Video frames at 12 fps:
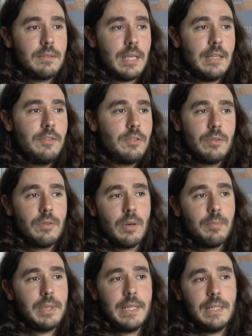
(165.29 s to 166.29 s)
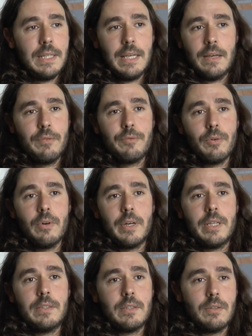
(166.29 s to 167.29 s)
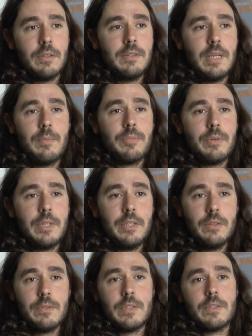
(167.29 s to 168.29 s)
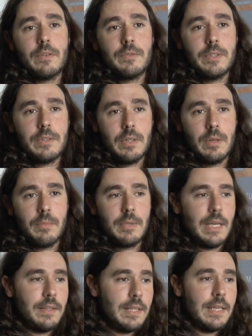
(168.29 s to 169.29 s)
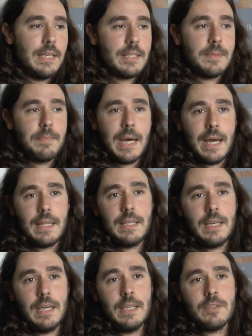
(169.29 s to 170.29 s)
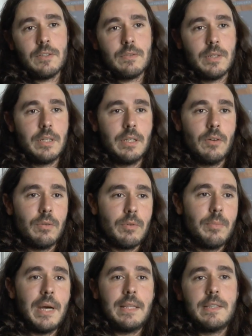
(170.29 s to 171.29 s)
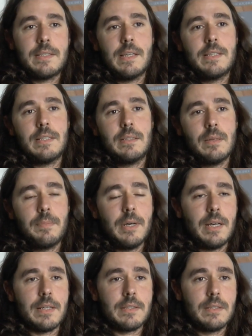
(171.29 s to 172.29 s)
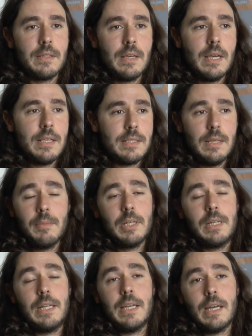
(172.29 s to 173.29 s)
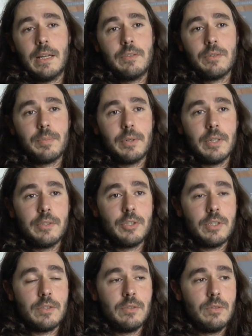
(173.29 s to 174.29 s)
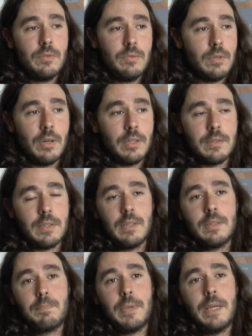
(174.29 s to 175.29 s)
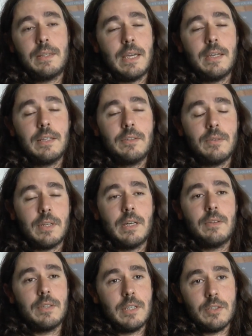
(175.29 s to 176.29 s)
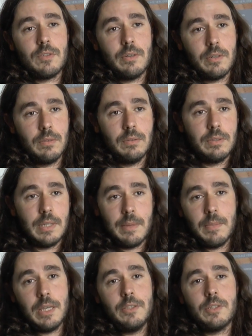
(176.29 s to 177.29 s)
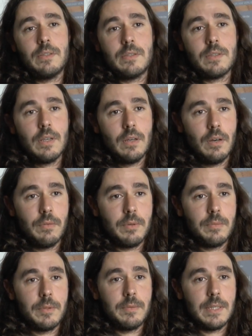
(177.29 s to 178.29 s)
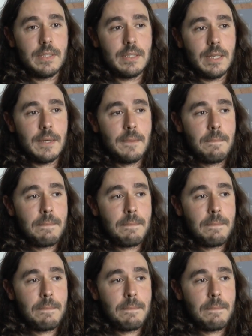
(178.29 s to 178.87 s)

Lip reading: tend to completely avoid contemporary uses of the term. They think it's bad history or romanticizing the past. Similarly, anthropologists do not take into account the historical dimensions of Convivencia.